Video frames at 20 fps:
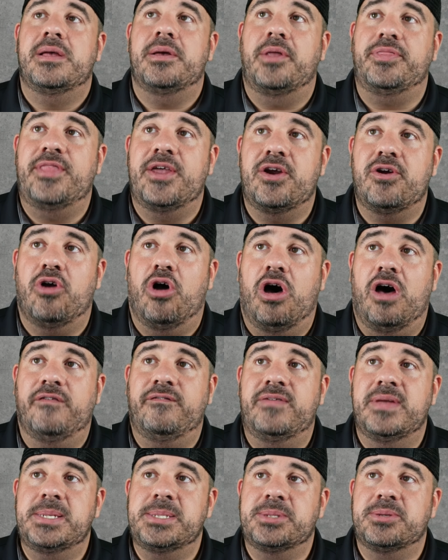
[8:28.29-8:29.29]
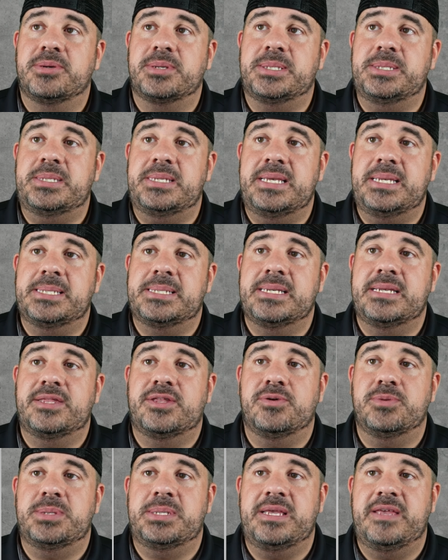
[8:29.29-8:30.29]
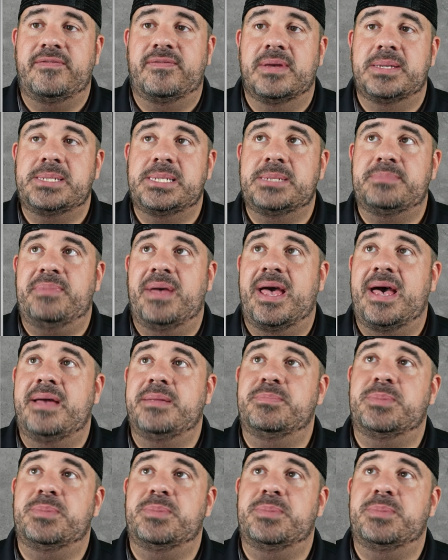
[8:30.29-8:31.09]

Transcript: Their offense looks decent. Their defense is bad.